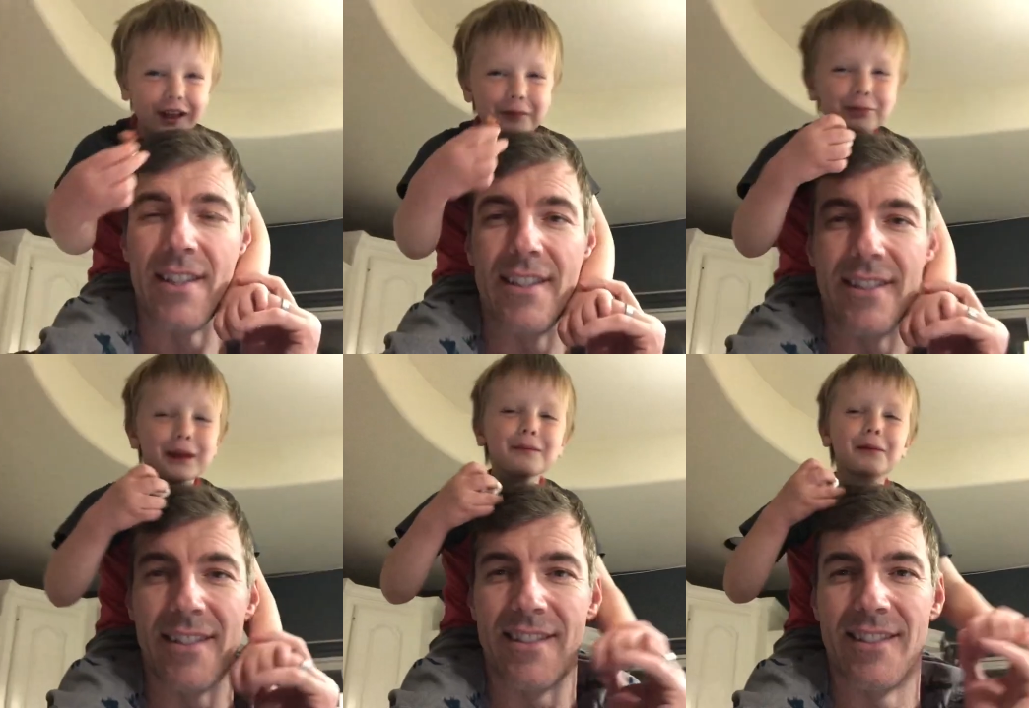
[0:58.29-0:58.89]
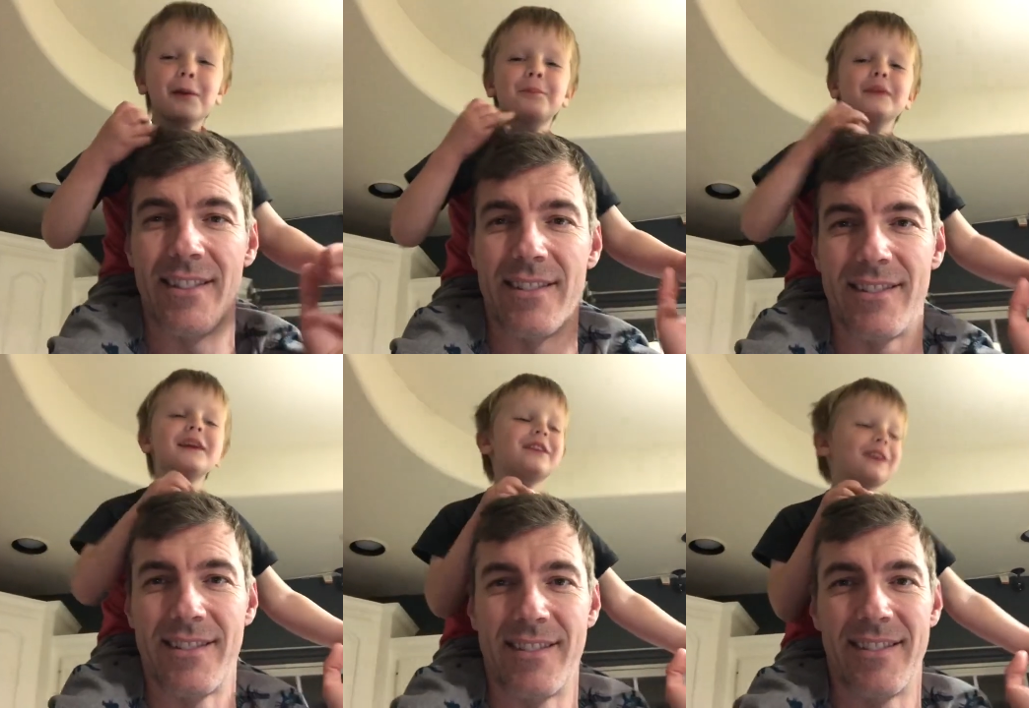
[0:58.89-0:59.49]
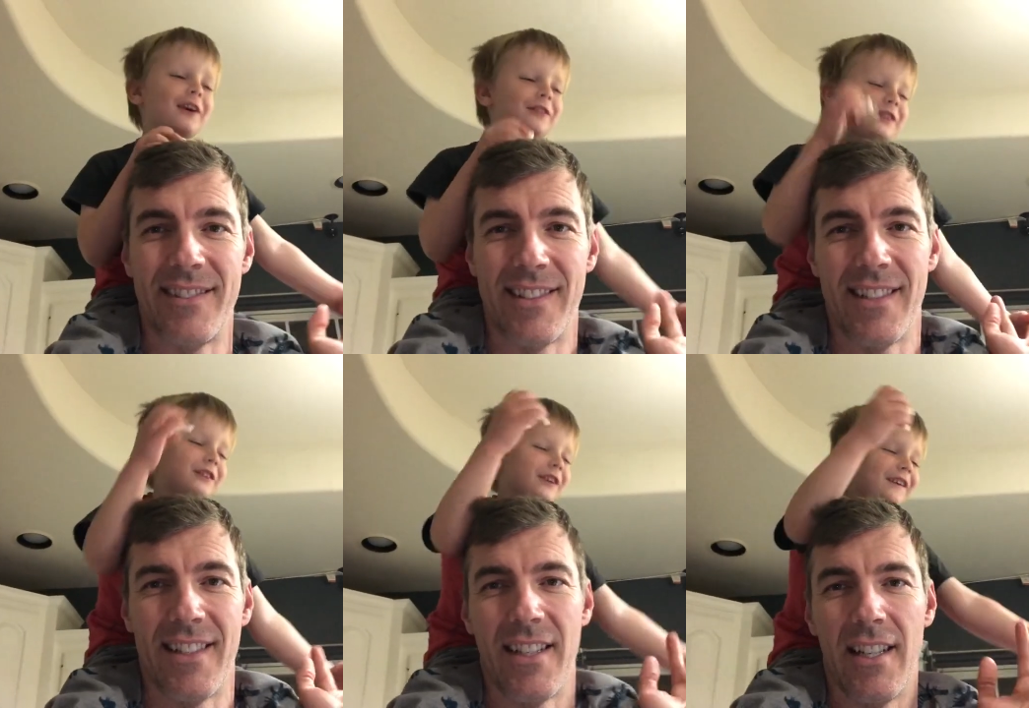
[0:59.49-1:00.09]
Speaker 1: can be my police
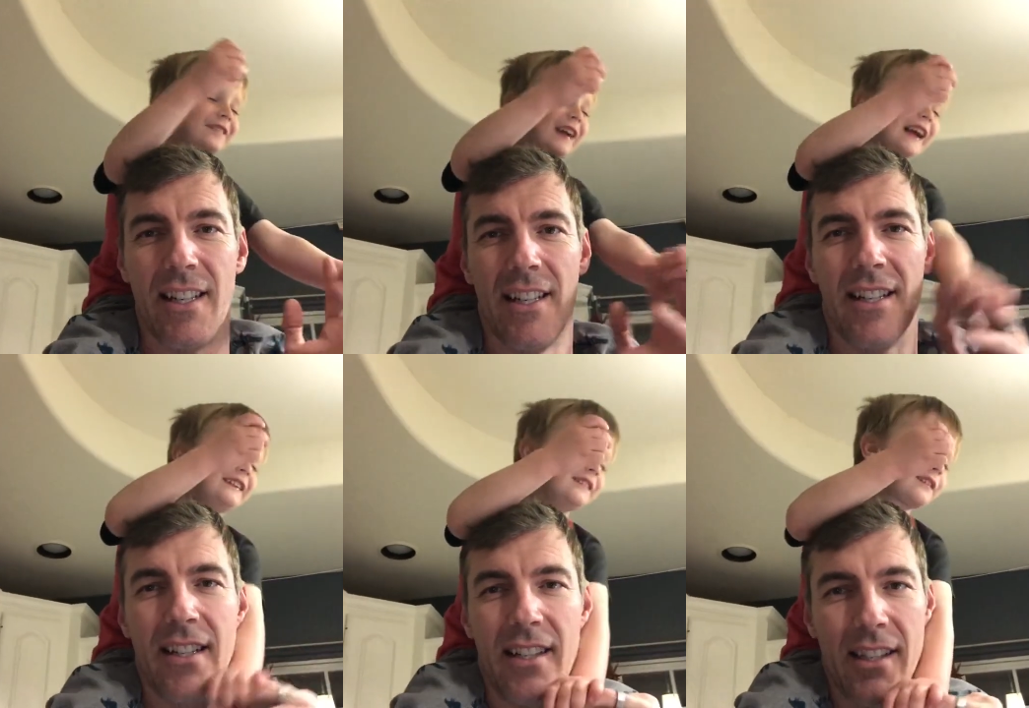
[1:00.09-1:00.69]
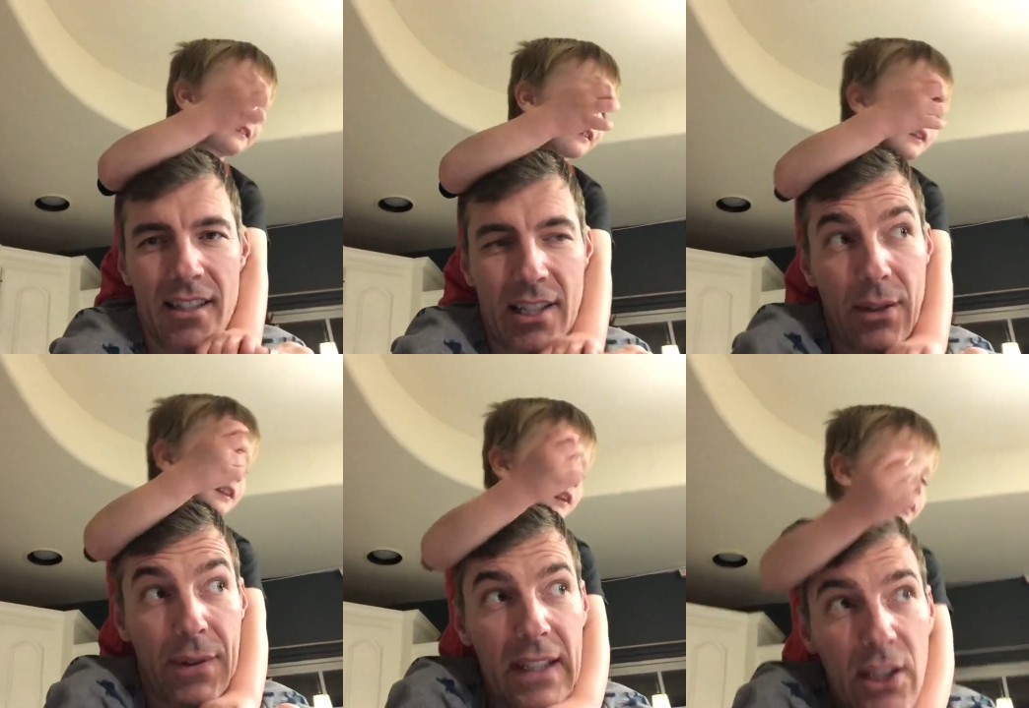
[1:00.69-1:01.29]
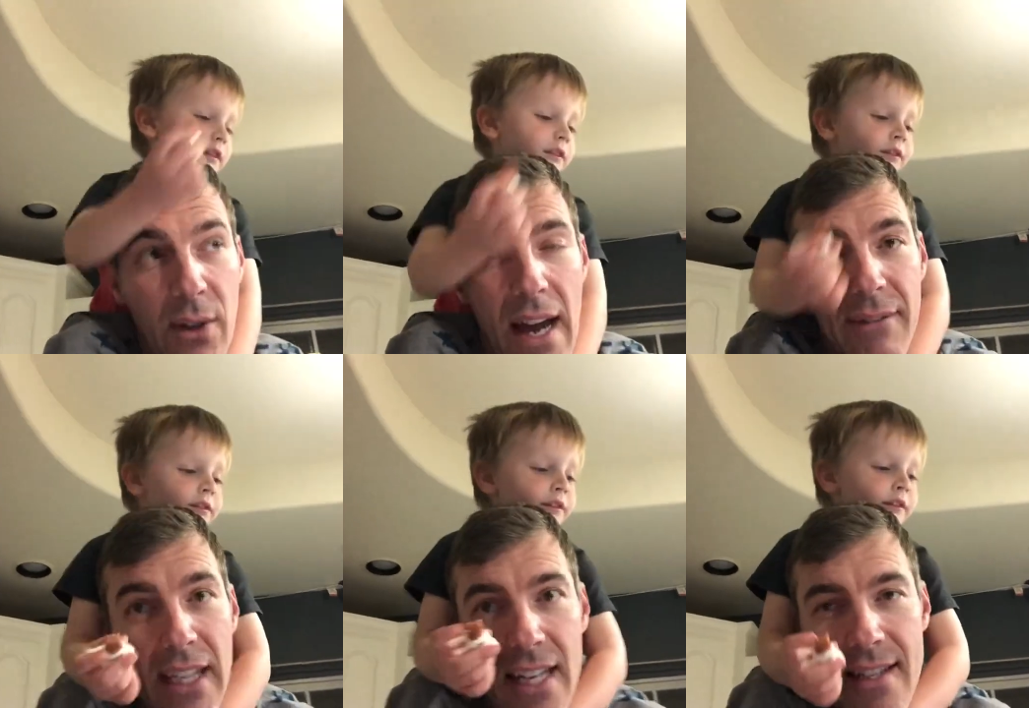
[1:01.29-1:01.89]
officer pet.
Speaker 2: Do you think you'll
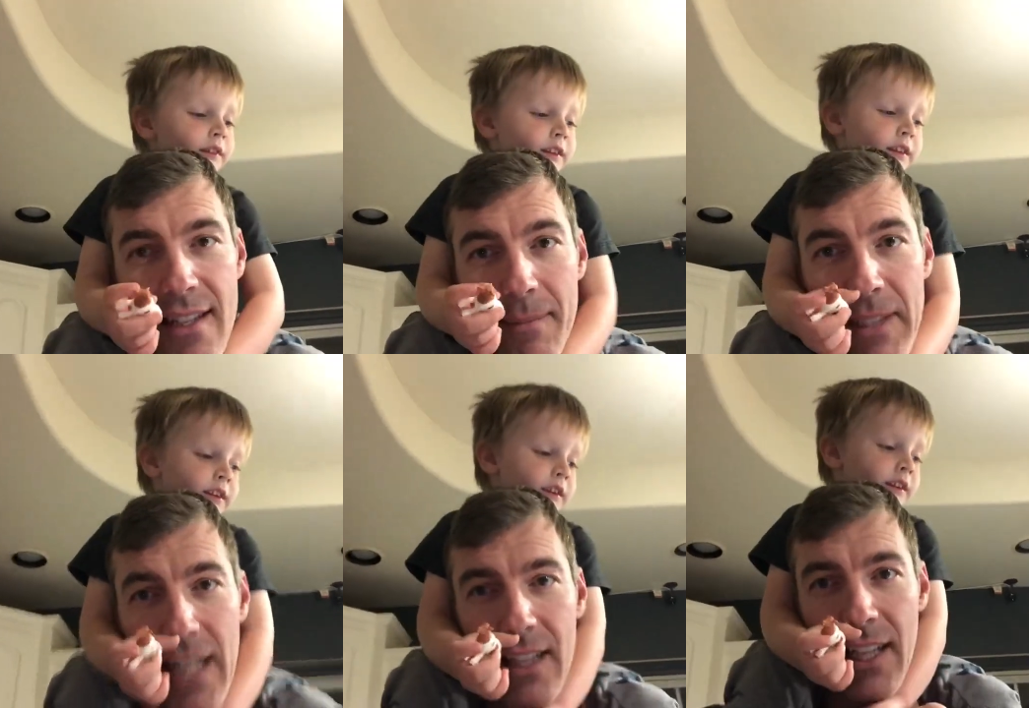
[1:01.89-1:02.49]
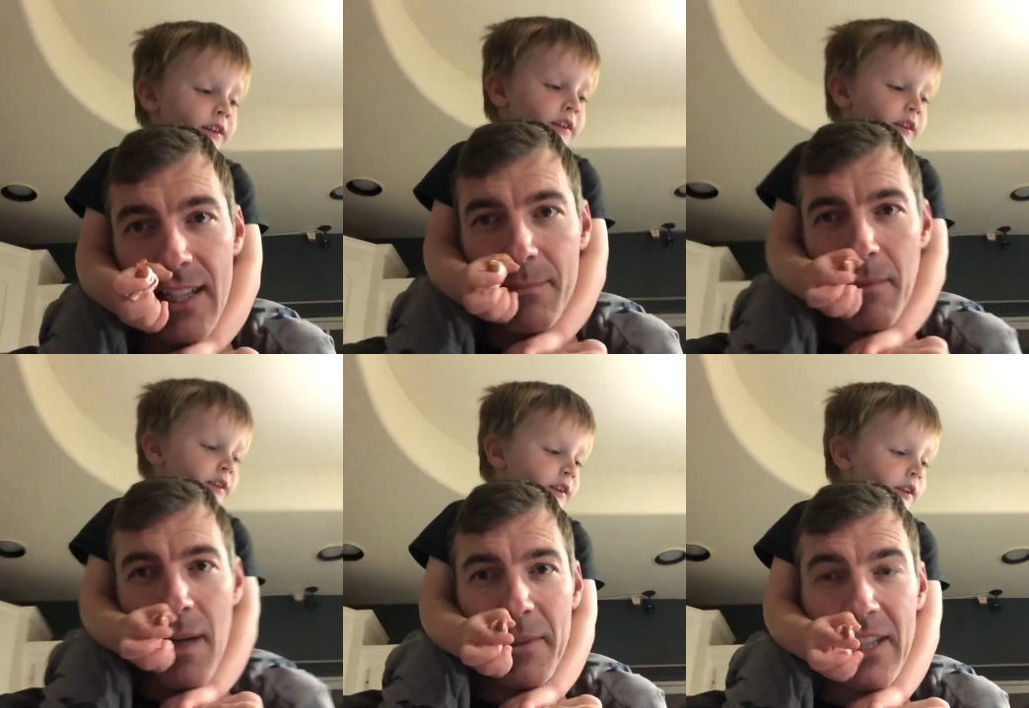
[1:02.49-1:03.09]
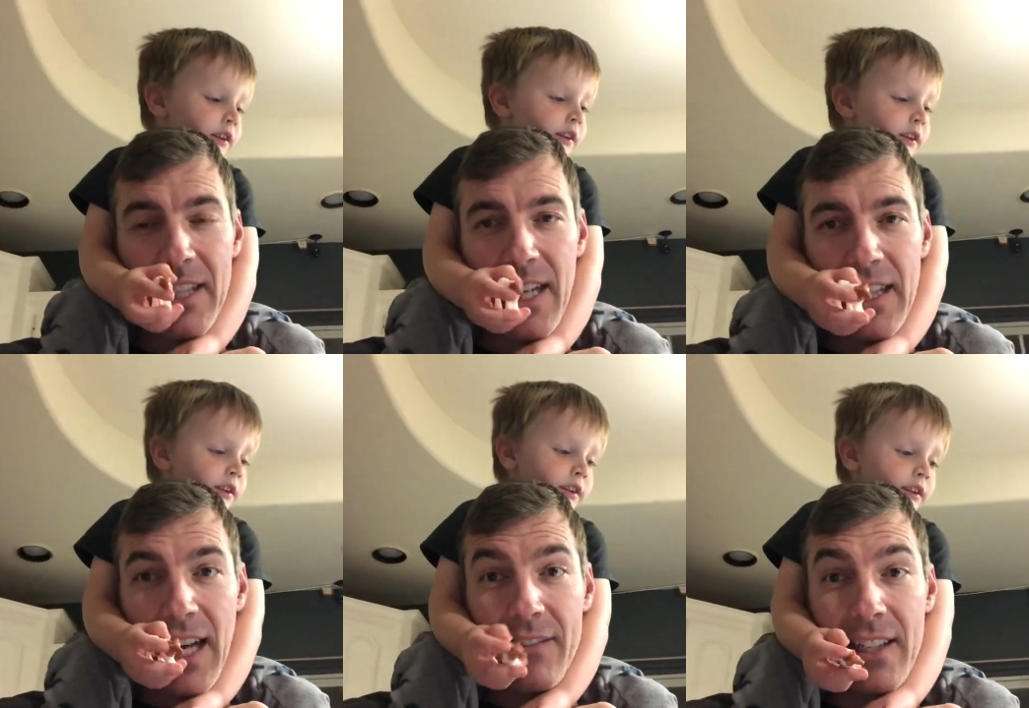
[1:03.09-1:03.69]
have kids someday, like mommy and daddy had